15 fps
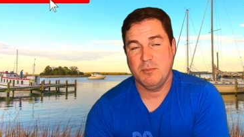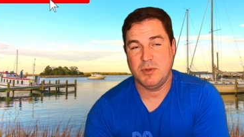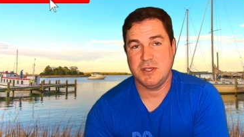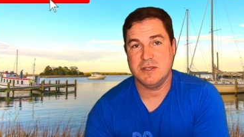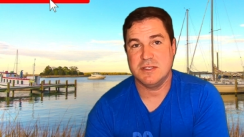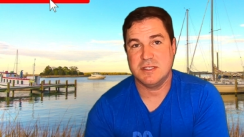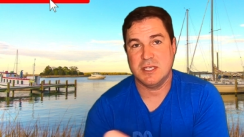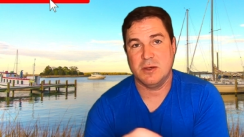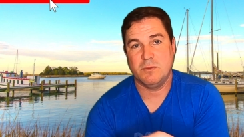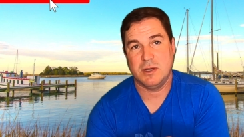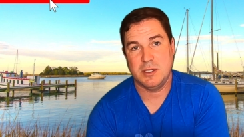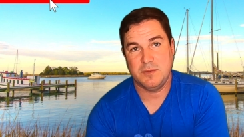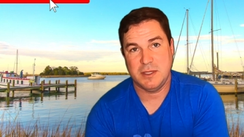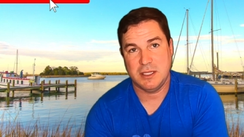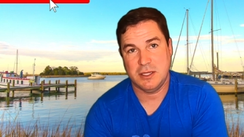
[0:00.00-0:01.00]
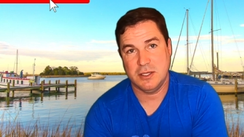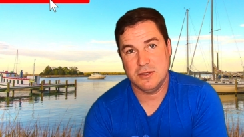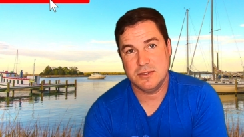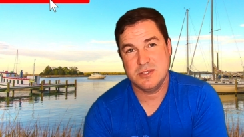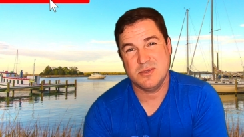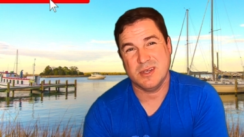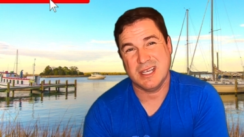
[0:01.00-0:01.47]
but you still want to be
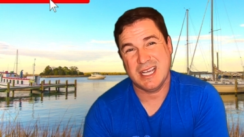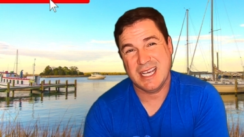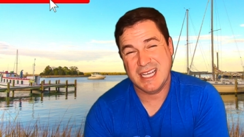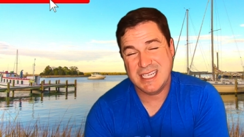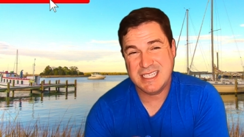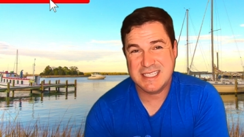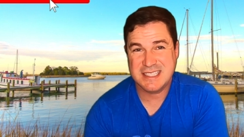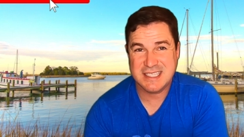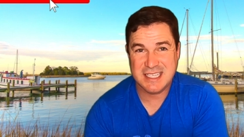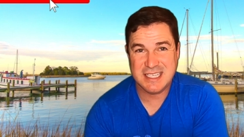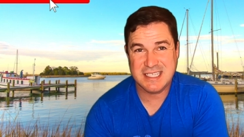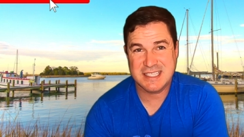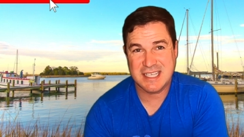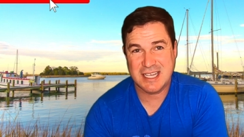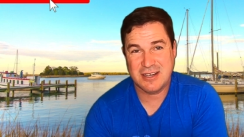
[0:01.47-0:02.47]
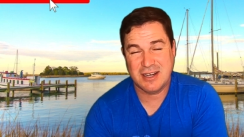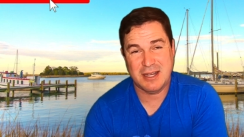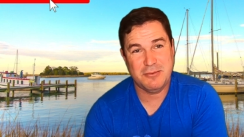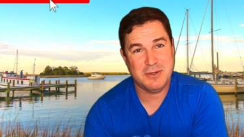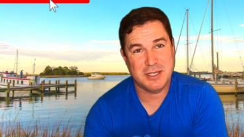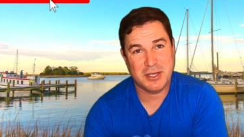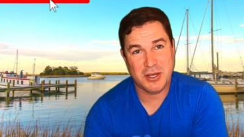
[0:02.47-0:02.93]
close to a kind of city center,
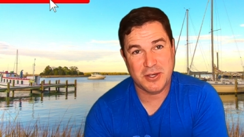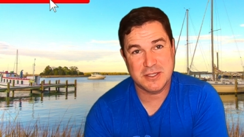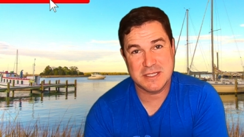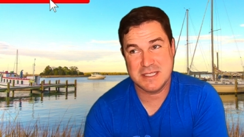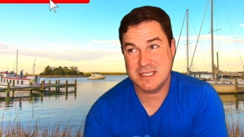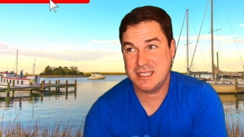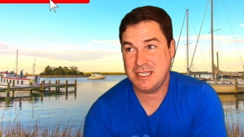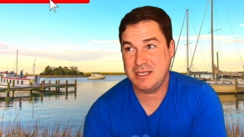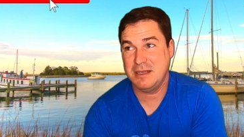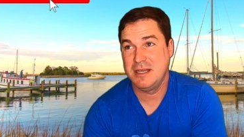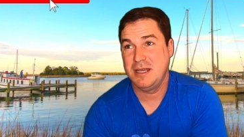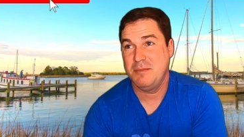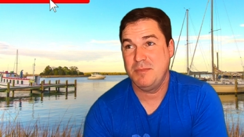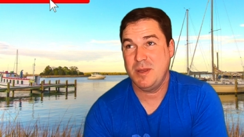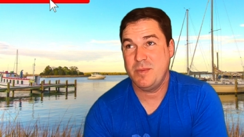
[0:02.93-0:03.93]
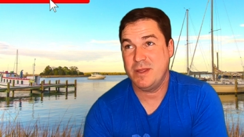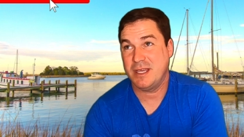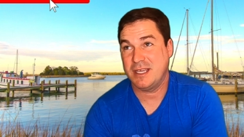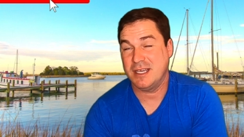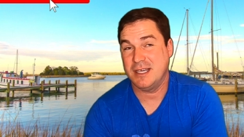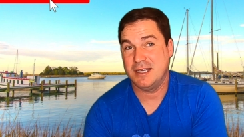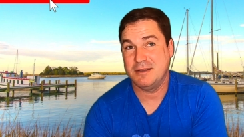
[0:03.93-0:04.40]
I wouldn't call it a city, maybe
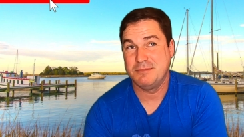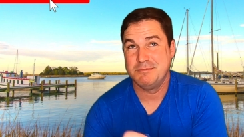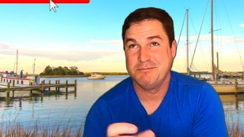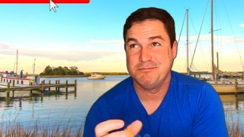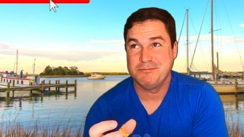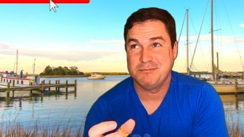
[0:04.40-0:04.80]
like a